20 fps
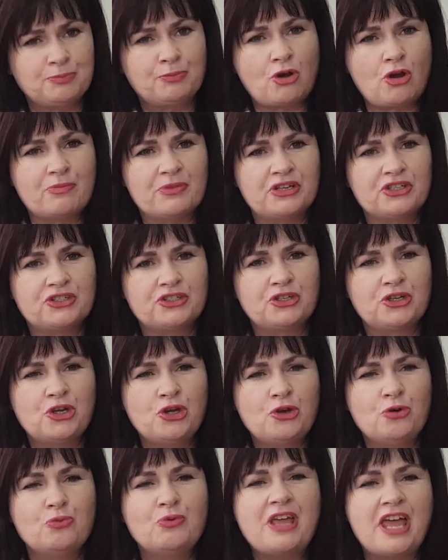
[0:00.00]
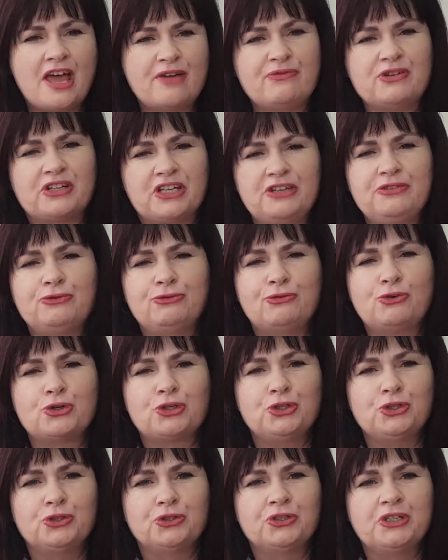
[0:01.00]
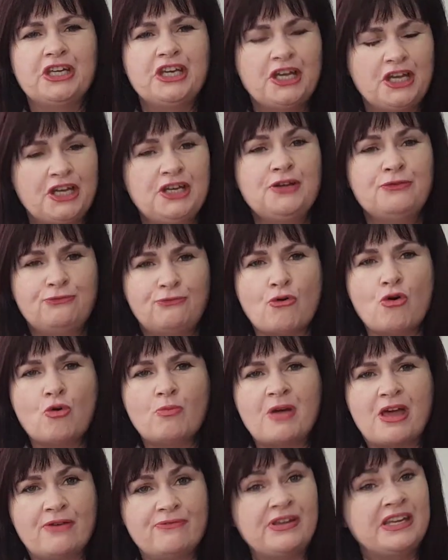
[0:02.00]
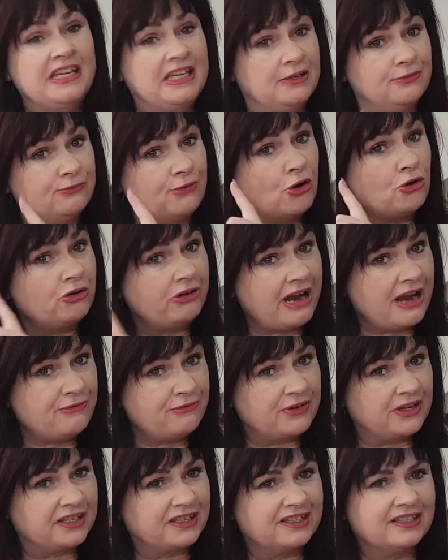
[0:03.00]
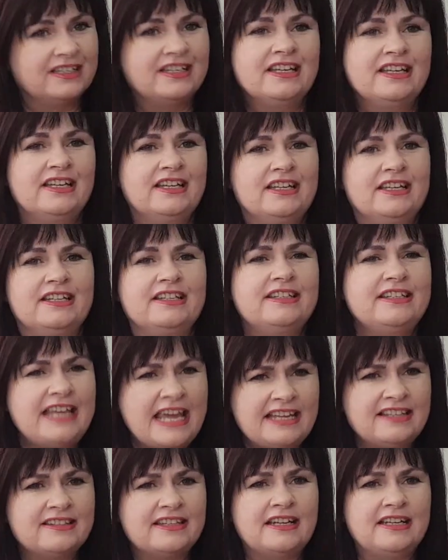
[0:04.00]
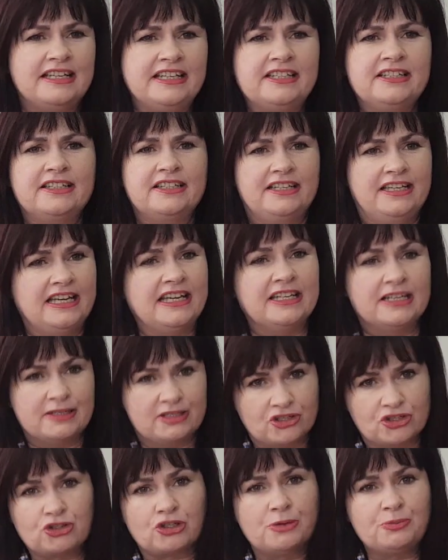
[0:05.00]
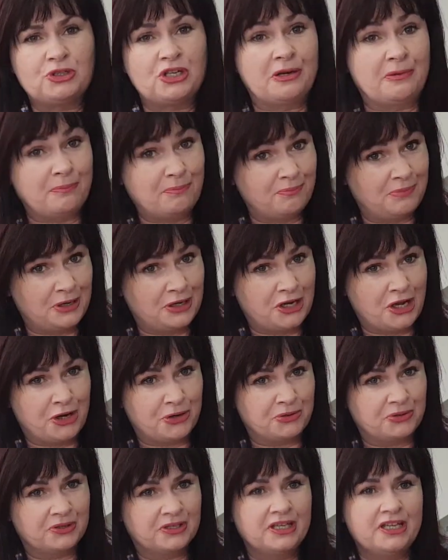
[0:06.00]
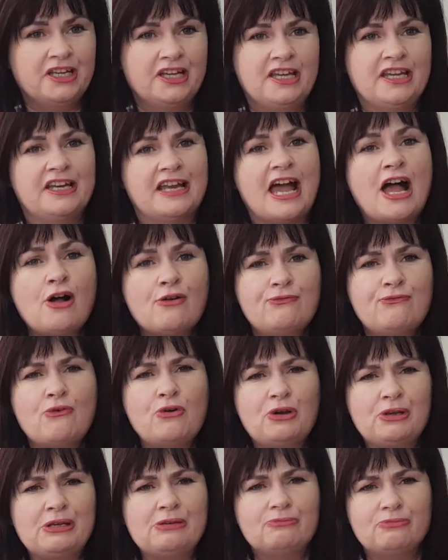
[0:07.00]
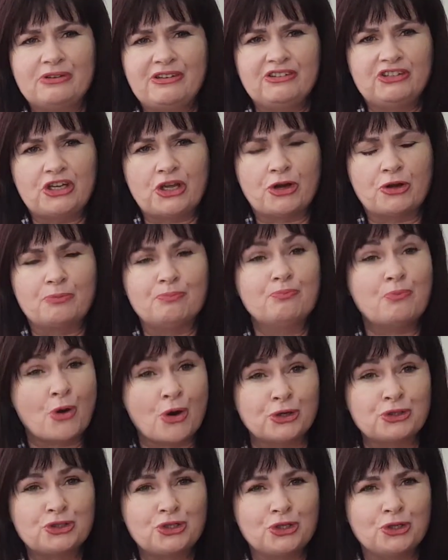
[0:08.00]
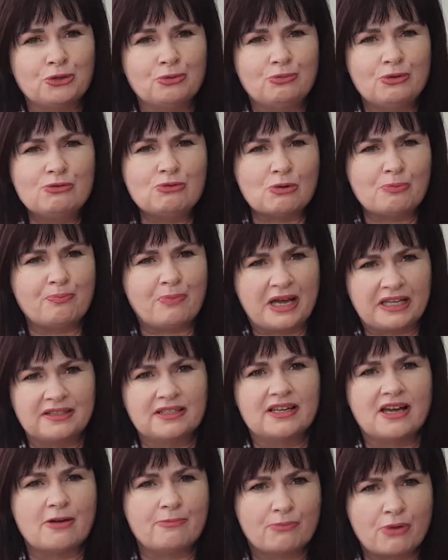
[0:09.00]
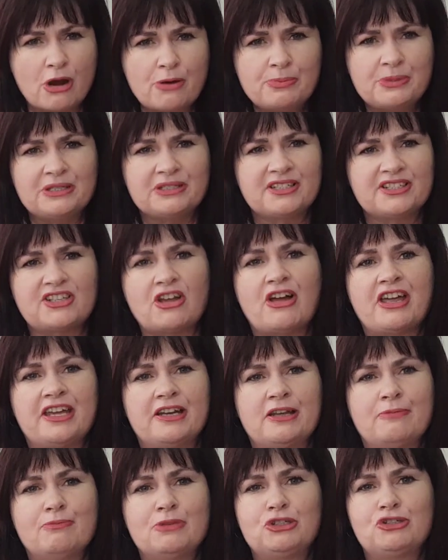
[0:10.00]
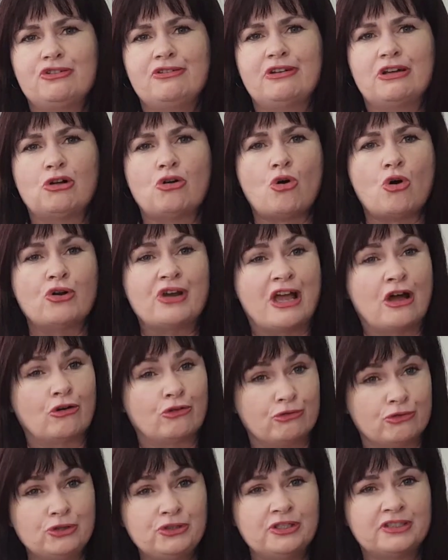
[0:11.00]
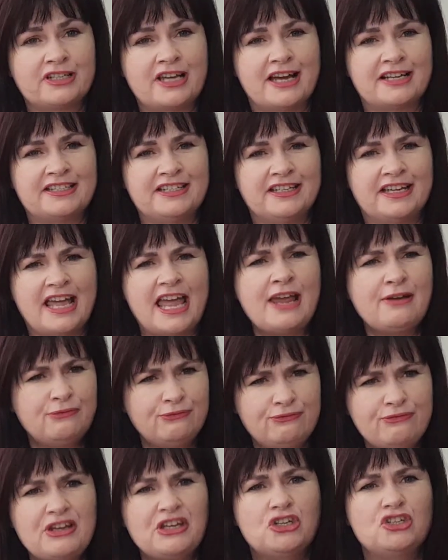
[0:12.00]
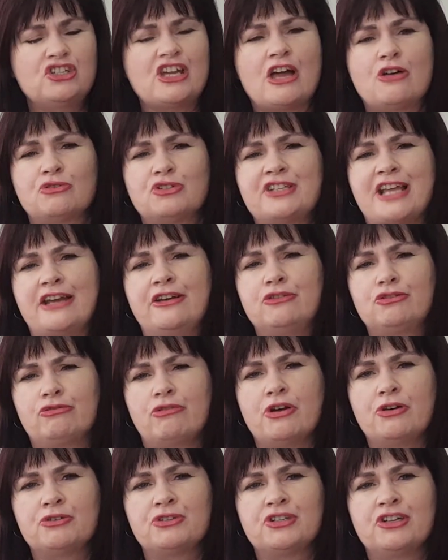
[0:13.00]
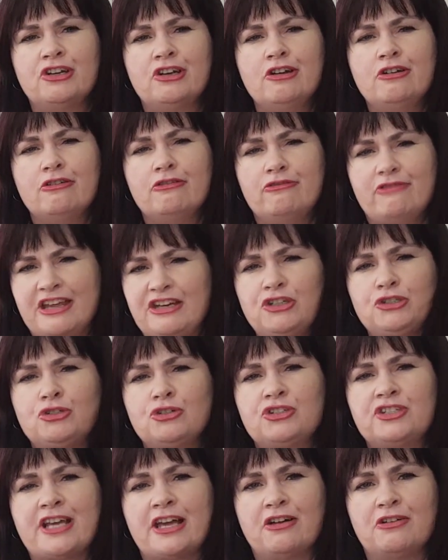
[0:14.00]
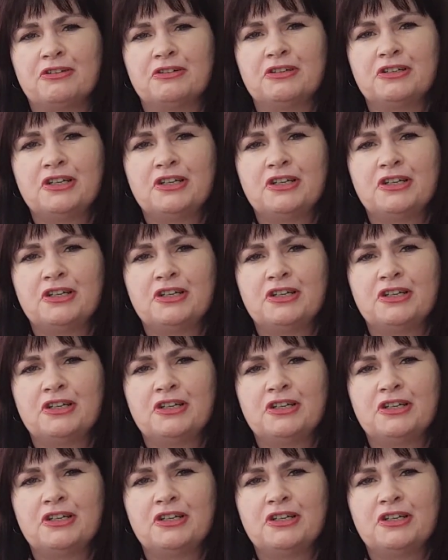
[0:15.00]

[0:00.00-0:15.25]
promised, we have a gift for you in the form of an infographic. Get the link in the description below. In our following video, part 2, we will bud the appropriate scion material on our rooted cutting and finish our standard rose, ready to sell.